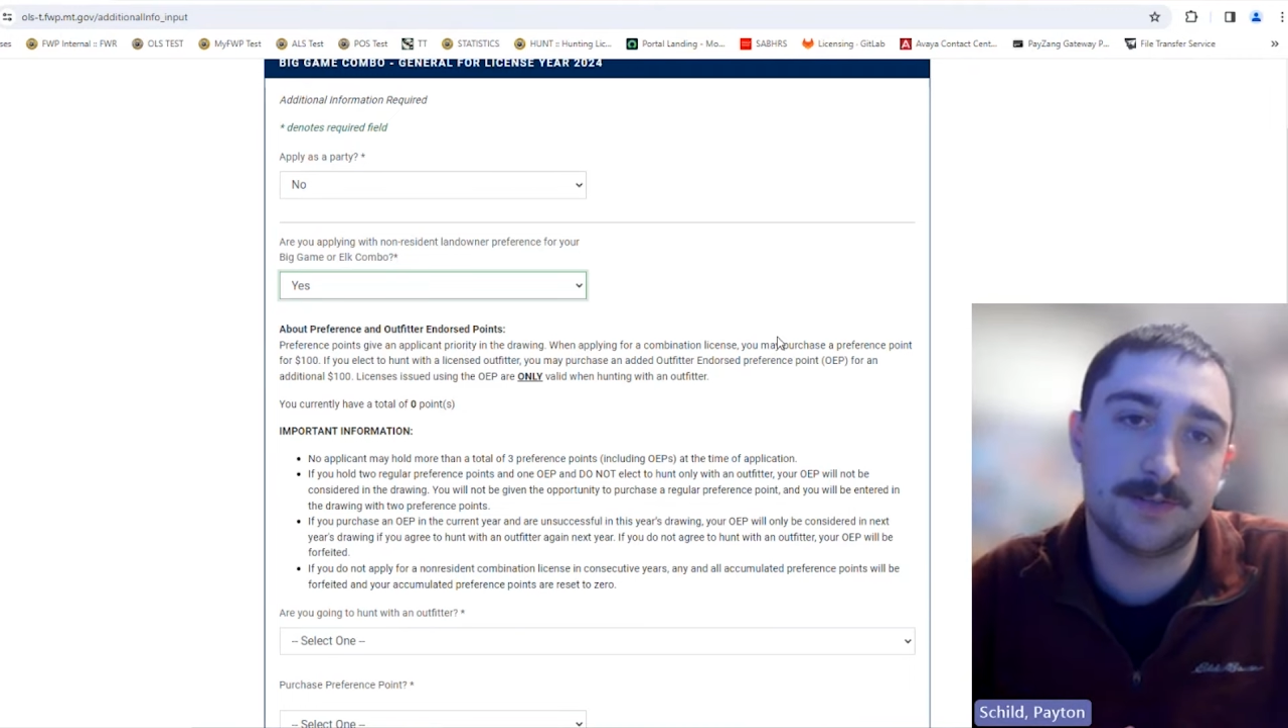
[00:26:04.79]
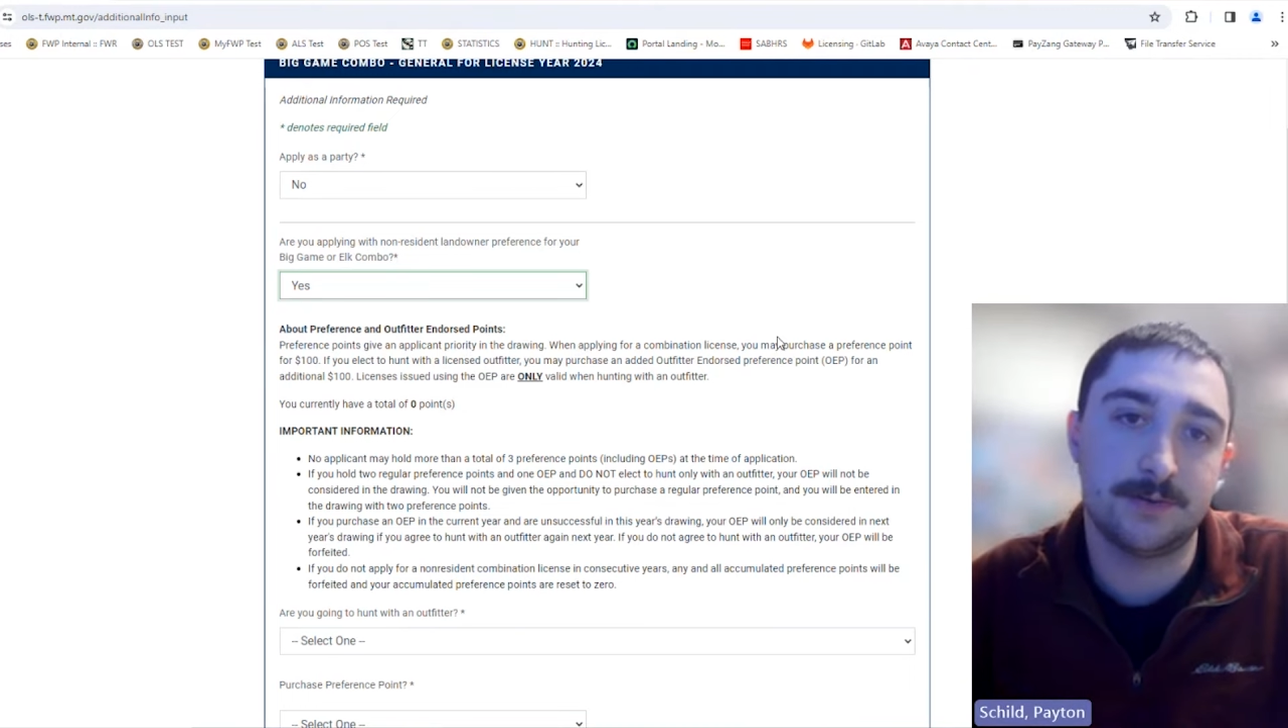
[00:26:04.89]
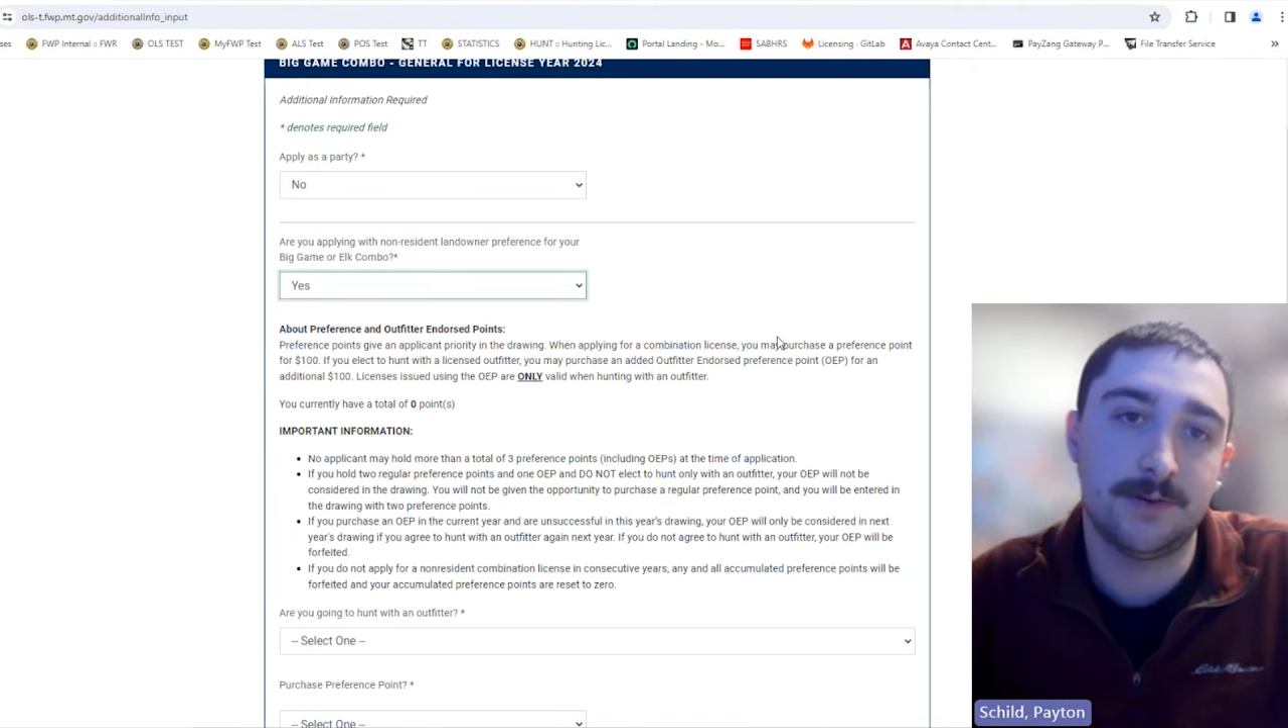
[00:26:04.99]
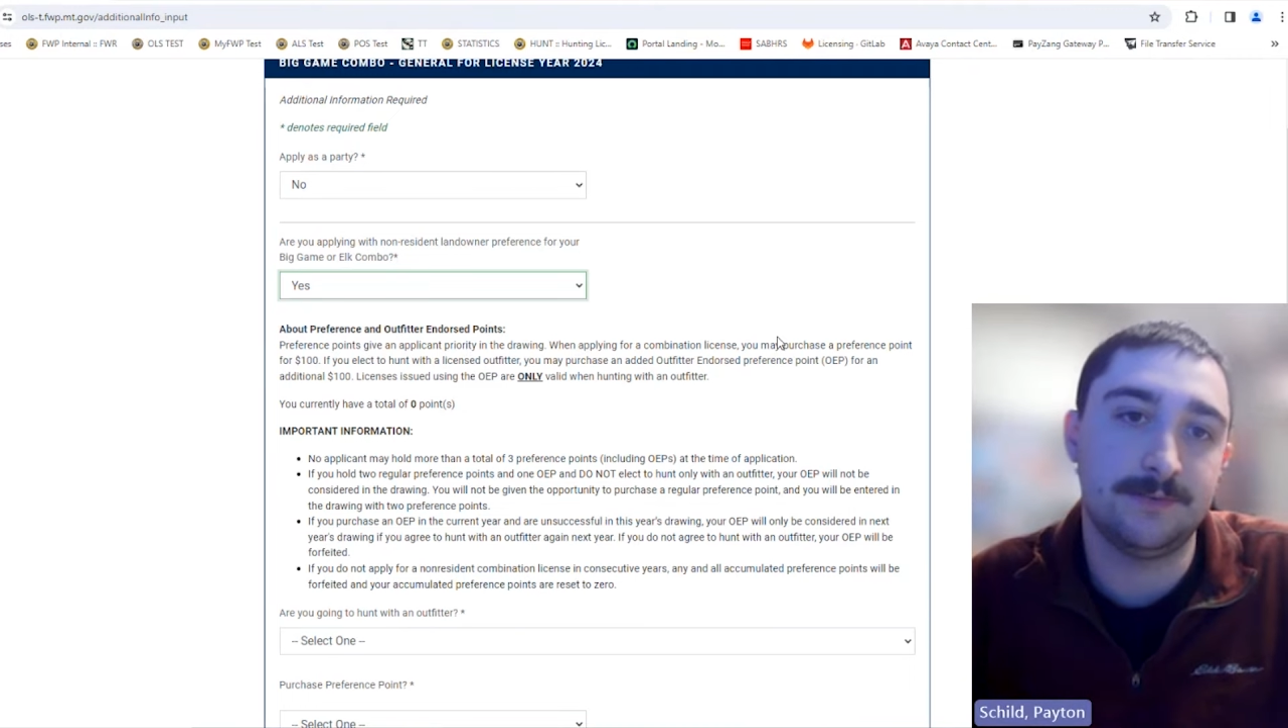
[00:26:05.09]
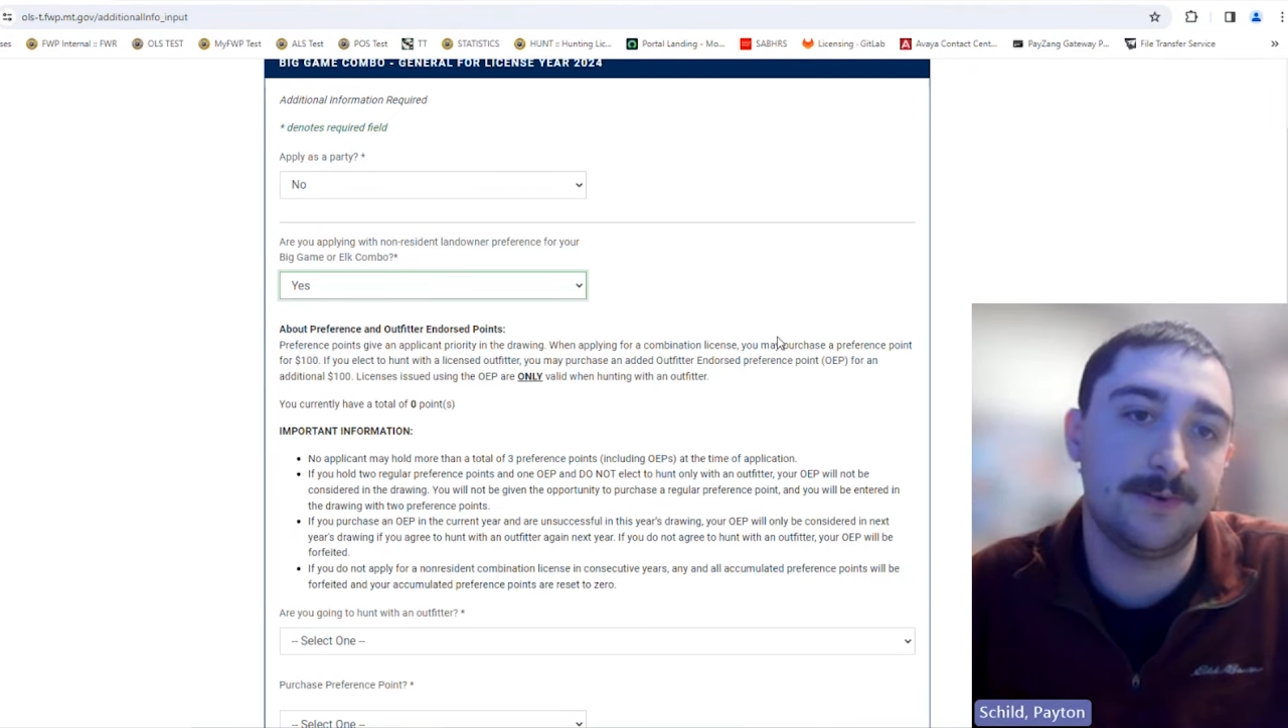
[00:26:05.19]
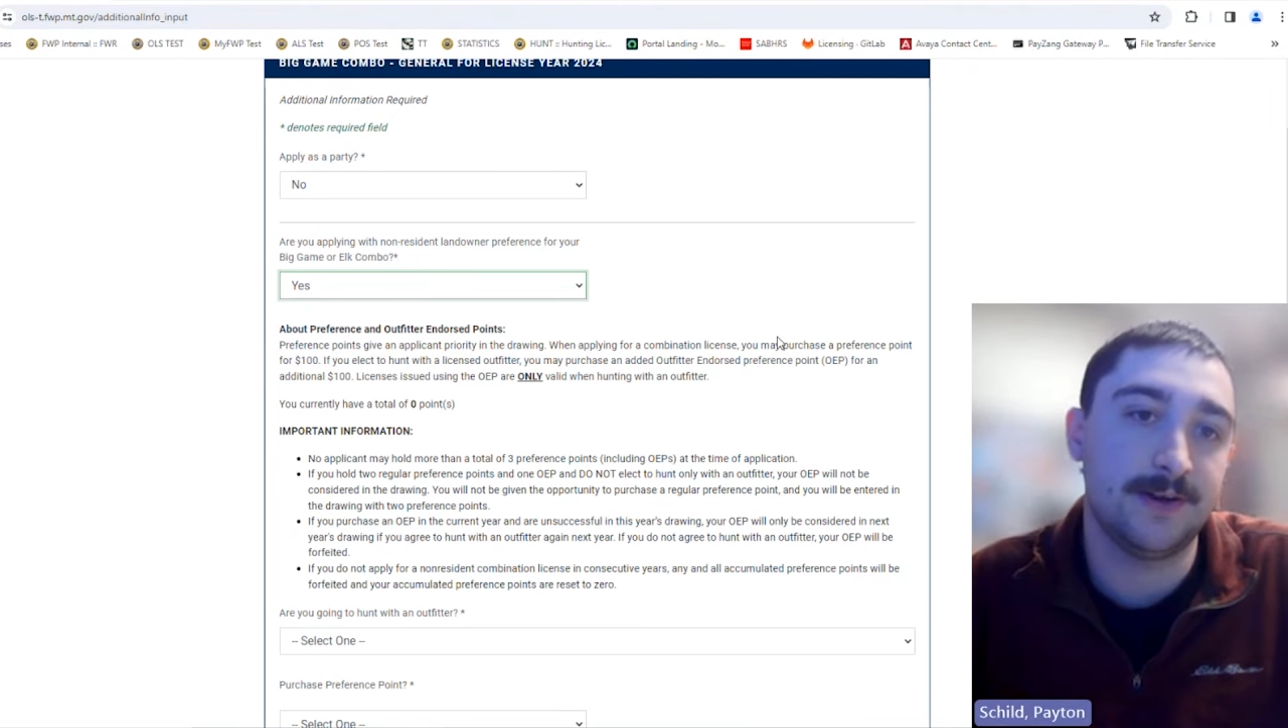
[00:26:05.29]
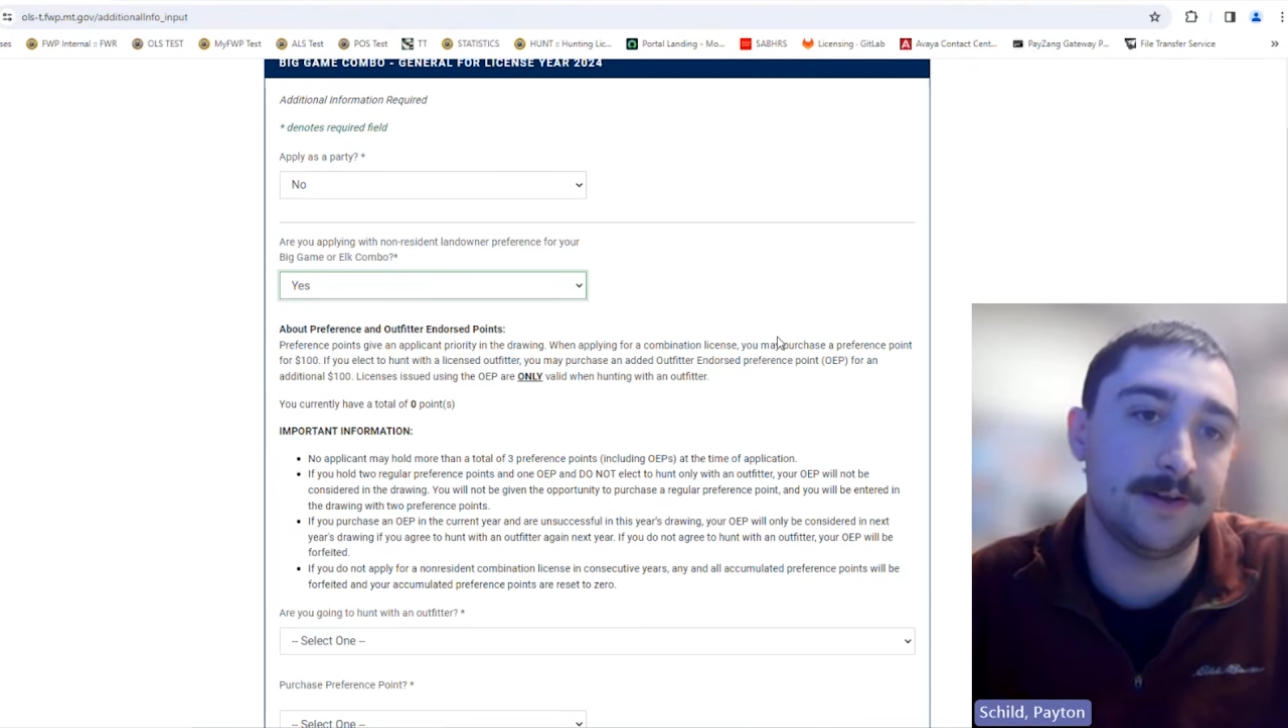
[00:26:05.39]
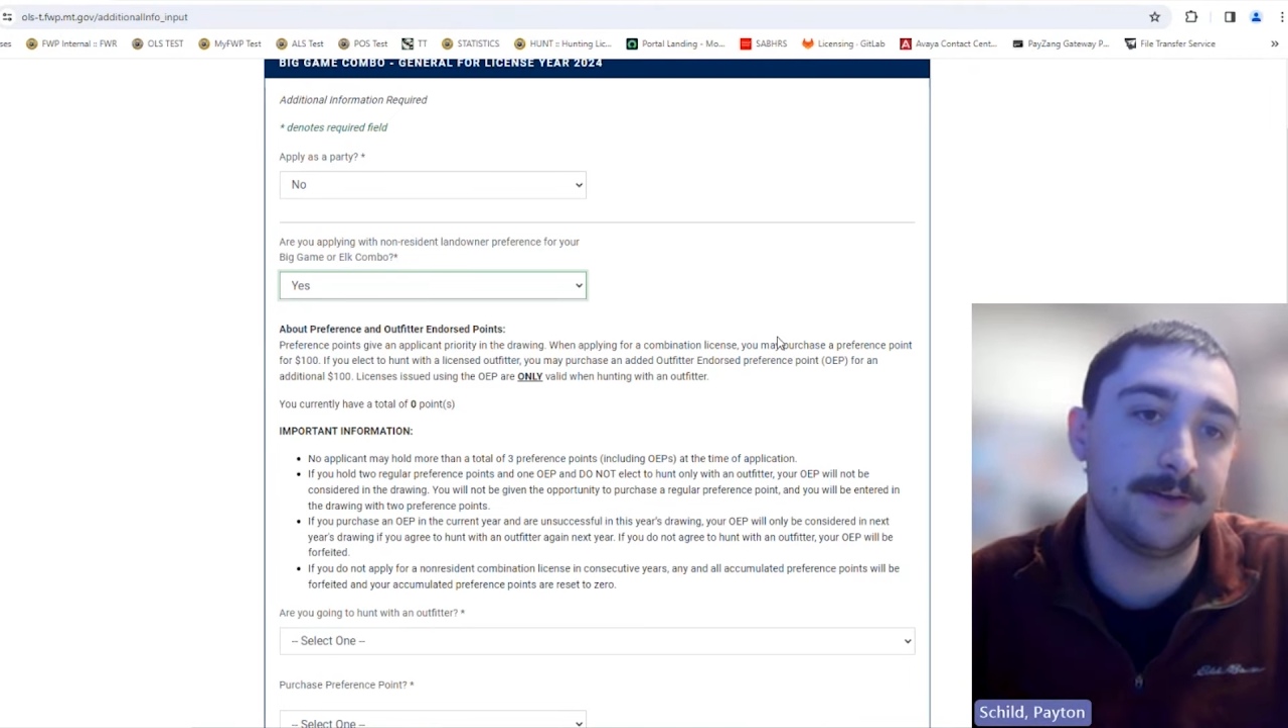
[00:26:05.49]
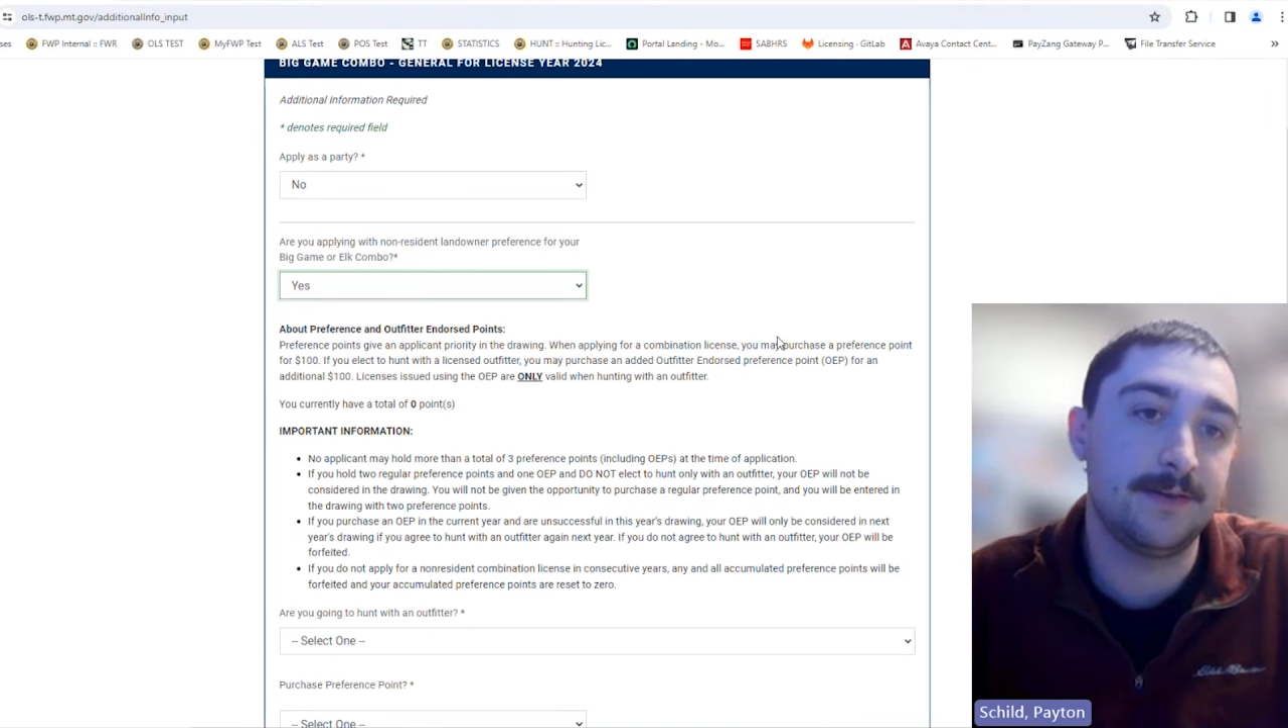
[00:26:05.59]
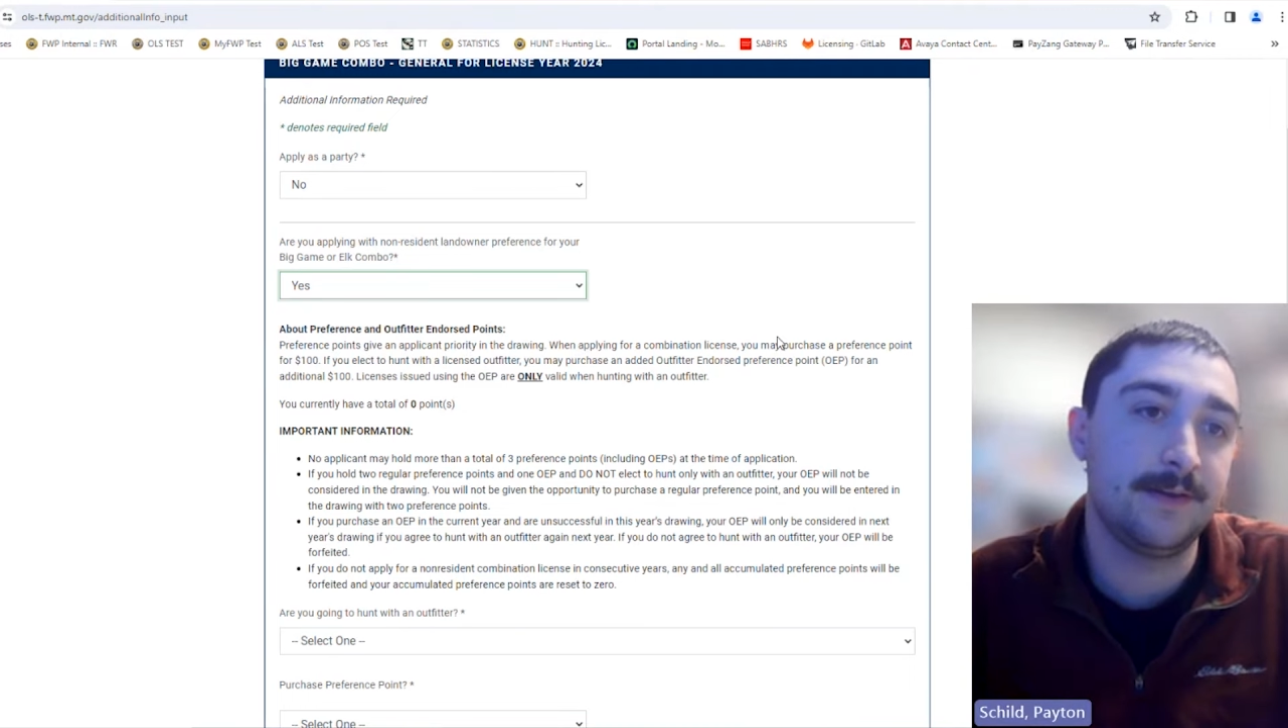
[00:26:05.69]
to qualify.